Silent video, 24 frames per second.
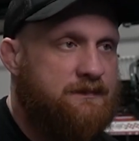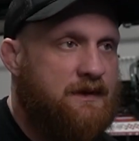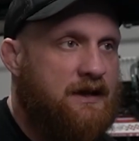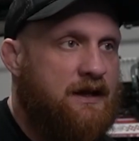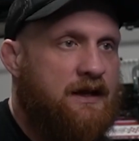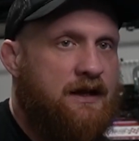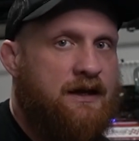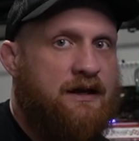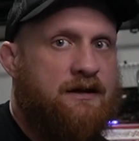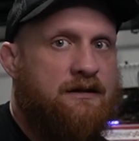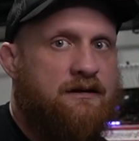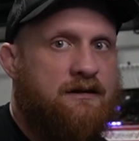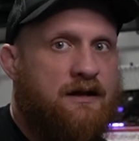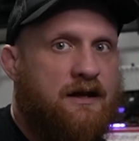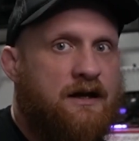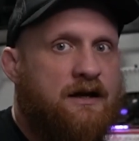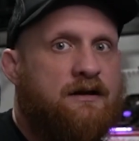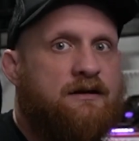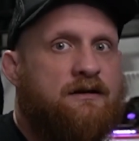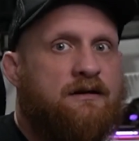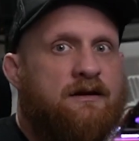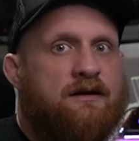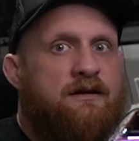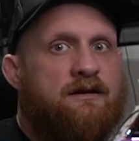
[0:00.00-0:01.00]
And
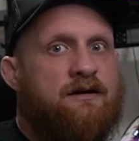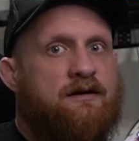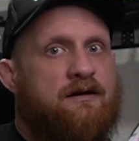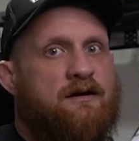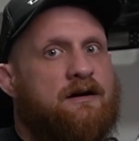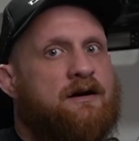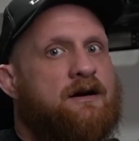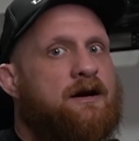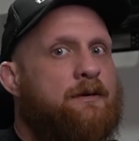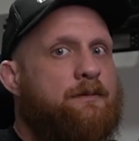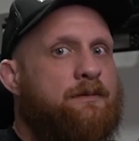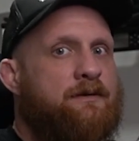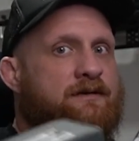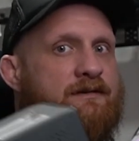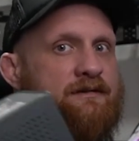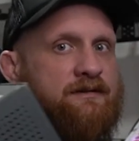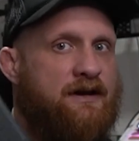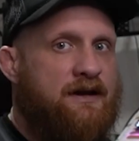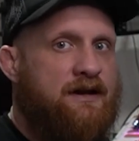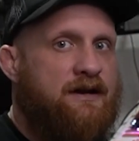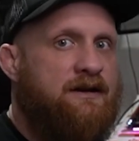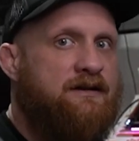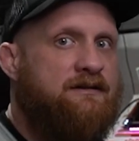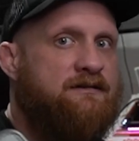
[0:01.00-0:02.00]
luckily, there are a couple
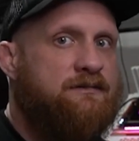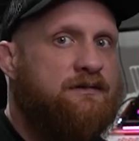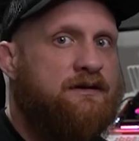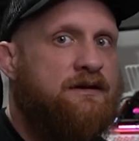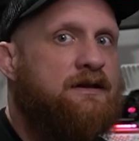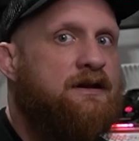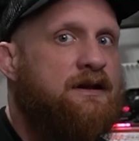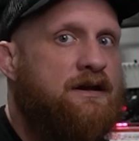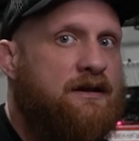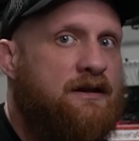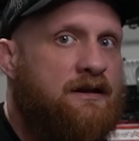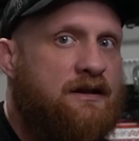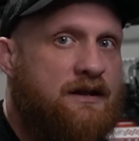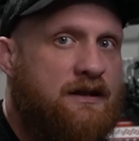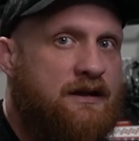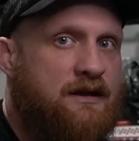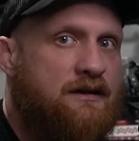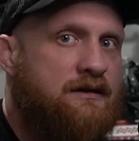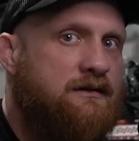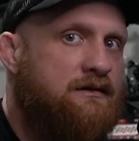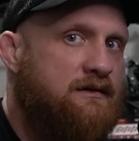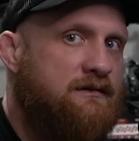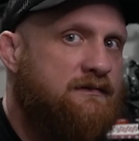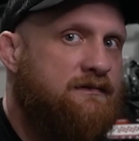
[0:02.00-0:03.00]
settings within the
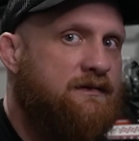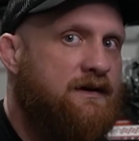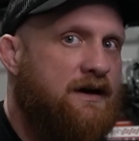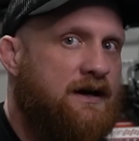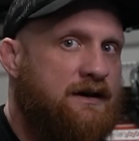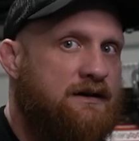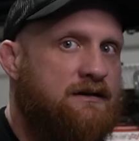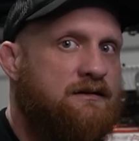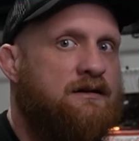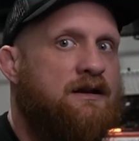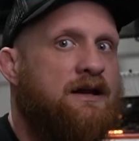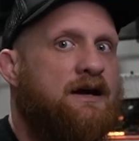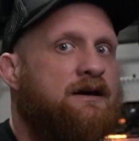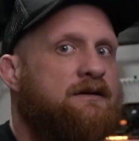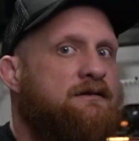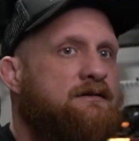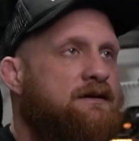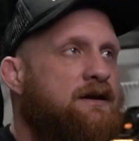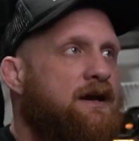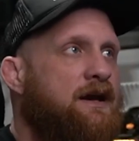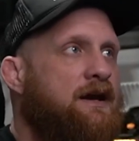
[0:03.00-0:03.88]
unified cloud